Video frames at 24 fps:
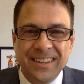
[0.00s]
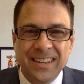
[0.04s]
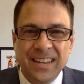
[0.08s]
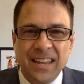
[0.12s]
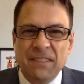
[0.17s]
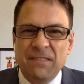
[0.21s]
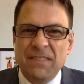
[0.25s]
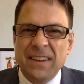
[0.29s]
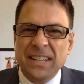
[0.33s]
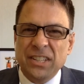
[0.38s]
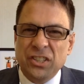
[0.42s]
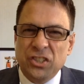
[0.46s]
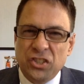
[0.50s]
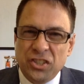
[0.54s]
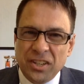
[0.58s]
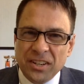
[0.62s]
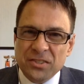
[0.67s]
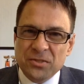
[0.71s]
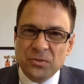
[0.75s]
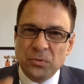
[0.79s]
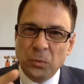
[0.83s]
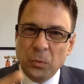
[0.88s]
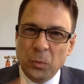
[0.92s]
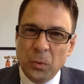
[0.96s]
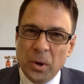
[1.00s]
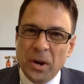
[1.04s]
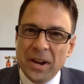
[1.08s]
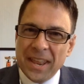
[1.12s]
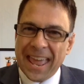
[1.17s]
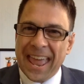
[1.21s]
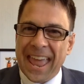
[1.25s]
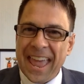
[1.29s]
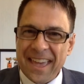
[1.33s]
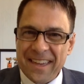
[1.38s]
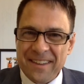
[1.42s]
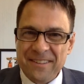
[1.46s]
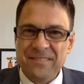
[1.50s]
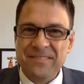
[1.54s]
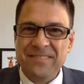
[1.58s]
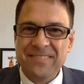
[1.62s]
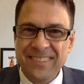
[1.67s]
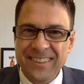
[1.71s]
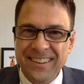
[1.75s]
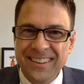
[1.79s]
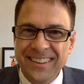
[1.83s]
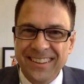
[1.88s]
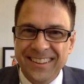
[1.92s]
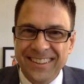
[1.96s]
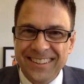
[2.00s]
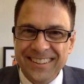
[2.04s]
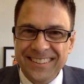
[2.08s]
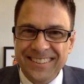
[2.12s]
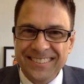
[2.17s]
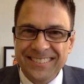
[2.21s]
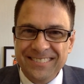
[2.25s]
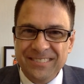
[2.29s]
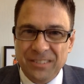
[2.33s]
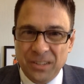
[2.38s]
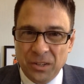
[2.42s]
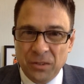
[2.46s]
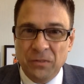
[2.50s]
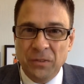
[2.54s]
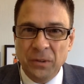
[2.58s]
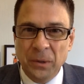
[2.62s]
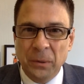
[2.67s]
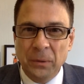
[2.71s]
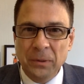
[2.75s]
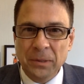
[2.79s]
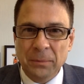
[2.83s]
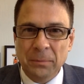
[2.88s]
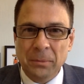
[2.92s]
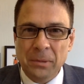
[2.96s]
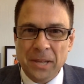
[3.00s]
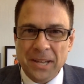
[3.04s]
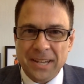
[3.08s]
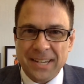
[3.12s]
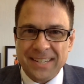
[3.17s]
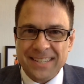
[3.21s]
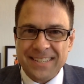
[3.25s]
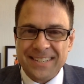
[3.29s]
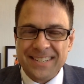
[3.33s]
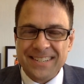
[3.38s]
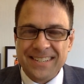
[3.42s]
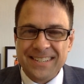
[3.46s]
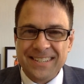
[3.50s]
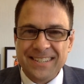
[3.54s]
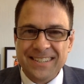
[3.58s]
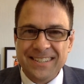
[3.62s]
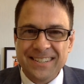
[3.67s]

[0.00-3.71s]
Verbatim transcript: If I just would have, you fill in the blanks.